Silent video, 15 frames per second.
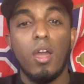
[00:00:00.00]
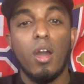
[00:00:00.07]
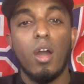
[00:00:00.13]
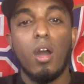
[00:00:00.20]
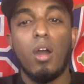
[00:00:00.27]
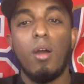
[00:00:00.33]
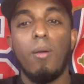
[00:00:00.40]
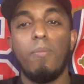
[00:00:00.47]

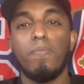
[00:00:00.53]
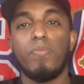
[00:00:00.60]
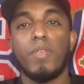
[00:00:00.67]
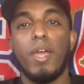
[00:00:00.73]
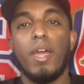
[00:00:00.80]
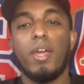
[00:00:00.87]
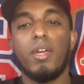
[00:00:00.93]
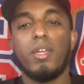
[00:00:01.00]
Um,
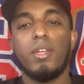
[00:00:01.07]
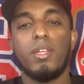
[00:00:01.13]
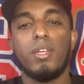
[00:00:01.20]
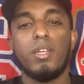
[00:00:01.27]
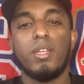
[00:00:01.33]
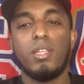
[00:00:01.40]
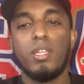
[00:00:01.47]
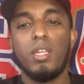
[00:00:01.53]
and
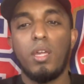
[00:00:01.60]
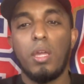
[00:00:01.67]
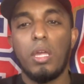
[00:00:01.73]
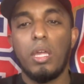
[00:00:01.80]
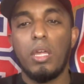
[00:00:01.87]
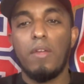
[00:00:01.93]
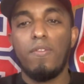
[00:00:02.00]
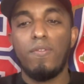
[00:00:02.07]

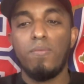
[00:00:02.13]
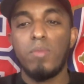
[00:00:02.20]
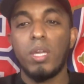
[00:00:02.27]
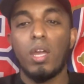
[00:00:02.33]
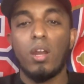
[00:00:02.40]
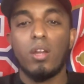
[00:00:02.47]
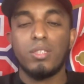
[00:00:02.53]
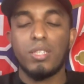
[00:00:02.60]
if
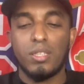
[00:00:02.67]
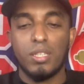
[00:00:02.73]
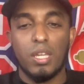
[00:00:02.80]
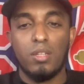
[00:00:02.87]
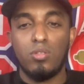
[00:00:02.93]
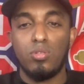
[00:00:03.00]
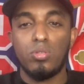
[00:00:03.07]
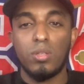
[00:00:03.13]
Mikel Arteta
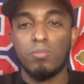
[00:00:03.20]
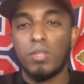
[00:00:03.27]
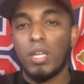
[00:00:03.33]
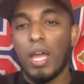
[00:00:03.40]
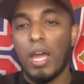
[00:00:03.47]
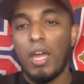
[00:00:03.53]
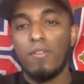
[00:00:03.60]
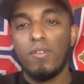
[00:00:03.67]
can do something
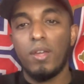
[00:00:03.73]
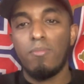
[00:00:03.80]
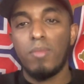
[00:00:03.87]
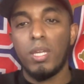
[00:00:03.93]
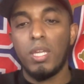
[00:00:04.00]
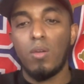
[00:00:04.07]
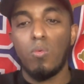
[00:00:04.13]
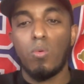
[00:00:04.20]
out of it,
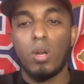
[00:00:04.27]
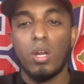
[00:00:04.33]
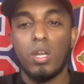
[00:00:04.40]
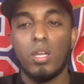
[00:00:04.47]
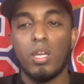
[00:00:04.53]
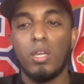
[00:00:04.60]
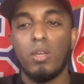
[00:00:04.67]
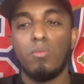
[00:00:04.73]
make it work,
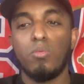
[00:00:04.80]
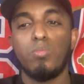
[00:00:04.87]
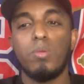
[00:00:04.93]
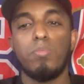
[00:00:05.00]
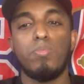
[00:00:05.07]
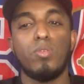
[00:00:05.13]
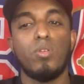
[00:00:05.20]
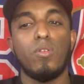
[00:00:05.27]
it would be
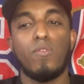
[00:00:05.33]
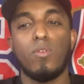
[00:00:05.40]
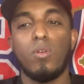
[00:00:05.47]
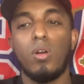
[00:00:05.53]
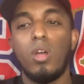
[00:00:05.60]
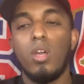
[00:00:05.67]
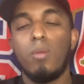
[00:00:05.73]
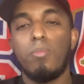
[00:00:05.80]

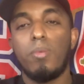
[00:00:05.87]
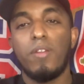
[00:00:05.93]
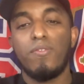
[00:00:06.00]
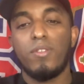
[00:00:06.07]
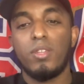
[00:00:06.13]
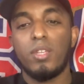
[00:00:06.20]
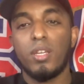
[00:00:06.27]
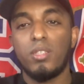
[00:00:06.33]
beautiful. But if
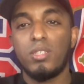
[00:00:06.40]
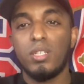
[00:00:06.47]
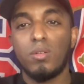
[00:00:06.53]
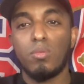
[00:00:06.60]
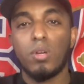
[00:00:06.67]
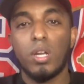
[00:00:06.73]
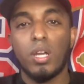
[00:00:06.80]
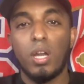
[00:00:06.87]
it doesn't
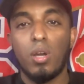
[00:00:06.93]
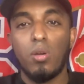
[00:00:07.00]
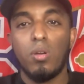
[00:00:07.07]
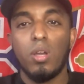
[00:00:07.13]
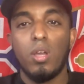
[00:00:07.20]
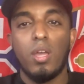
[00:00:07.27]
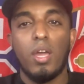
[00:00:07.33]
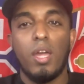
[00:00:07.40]
work out,
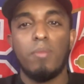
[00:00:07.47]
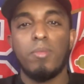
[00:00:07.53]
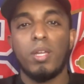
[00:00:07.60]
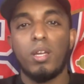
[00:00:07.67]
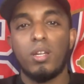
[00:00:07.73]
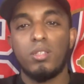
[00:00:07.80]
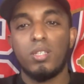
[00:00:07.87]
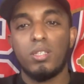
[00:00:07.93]
and
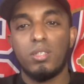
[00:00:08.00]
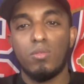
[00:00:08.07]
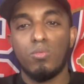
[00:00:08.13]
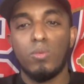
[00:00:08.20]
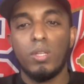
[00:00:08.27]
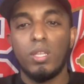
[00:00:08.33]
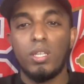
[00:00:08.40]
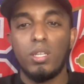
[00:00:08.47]
Mikel Arteta
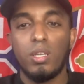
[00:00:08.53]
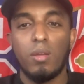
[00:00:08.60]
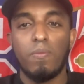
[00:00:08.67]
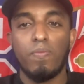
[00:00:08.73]
really,